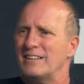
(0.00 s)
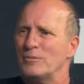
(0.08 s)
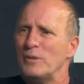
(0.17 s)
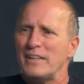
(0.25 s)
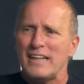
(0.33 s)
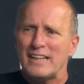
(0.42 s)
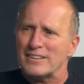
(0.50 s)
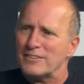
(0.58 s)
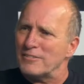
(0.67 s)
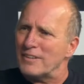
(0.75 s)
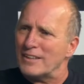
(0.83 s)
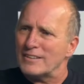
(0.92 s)
We can't
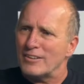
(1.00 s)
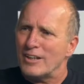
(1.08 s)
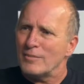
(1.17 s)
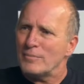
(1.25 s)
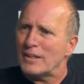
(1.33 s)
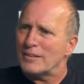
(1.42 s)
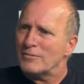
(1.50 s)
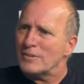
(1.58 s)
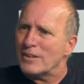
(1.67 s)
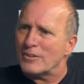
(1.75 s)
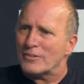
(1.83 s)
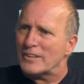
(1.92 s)
do that, Tom. I don't
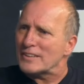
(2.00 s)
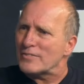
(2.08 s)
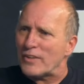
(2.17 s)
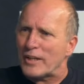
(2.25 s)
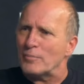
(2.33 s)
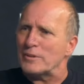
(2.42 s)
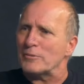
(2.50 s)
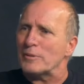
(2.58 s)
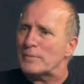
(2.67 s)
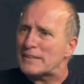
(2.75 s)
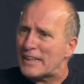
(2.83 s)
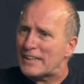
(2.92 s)
want to hurt his family's
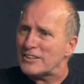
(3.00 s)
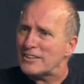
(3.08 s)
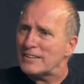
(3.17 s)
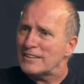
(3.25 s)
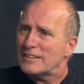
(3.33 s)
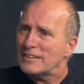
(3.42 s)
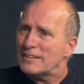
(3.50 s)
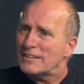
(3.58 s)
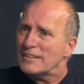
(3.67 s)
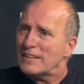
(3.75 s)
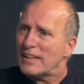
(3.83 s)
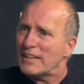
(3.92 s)
reputation.
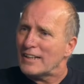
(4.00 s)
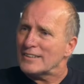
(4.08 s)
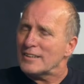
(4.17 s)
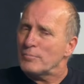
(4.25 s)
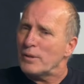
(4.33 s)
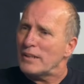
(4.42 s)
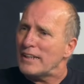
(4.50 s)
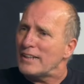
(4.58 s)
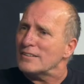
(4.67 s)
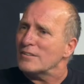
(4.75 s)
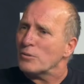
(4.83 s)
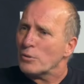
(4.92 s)
And I said, but
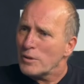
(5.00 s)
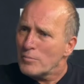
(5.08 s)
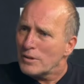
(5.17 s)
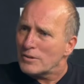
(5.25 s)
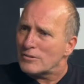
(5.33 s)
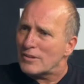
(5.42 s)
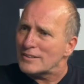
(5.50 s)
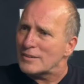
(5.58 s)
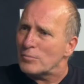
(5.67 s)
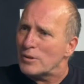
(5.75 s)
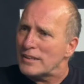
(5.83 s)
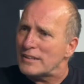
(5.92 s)
he's a criminal. I
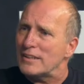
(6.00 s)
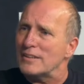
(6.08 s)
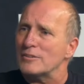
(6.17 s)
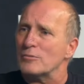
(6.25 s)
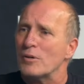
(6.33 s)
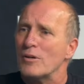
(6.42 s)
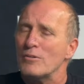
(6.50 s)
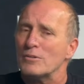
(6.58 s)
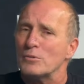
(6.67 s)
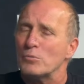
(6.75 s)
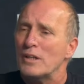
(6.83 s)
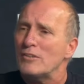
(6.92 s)
said, what he did is
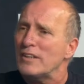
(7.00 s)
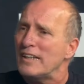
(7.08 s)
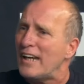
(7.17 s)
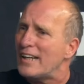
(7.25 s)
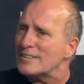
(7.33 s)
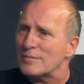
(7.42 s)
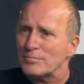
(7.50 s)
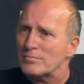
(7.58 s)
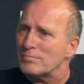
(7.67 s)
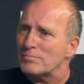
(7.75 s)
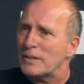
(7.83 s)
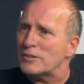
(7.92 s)
wrong. Well, he hasn't
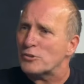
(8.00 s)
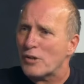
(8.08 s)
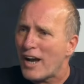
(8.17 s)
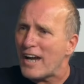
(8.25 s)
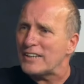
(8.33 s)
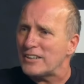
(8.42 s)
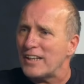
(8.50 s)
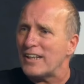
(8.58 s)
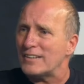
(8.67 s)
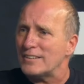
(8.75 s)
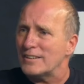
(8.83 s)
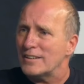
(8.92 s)
been tried
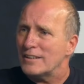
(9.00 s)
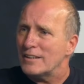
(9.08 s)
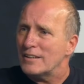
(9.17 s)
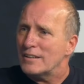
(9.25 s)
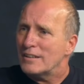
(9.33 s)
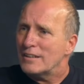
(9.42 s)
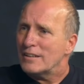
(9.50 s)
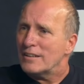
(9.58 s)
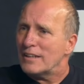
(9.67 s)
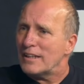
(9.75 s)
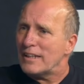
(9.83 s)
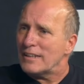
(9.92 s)
yet.
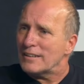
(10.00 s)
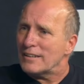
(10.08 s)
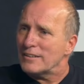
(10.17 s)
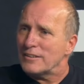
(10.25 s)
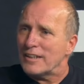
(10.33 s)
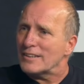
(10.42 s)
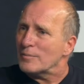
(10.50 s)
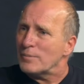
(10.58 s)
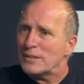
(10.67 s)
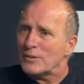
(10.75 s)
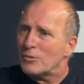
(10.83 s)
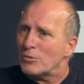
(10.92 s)
And you know, hasn't
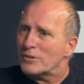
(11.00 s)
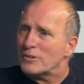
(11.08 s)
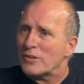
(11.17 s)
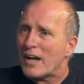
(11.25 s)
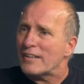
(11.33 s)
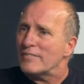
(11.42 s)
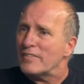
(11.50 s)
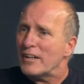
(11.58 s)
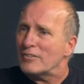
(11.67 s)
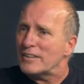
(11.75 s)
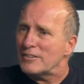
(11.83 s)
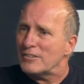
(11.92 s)
been to court and tried and
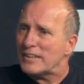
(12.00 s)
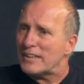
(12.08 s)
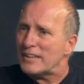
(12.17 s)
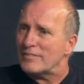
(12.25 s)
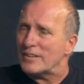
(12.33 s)
found guilty of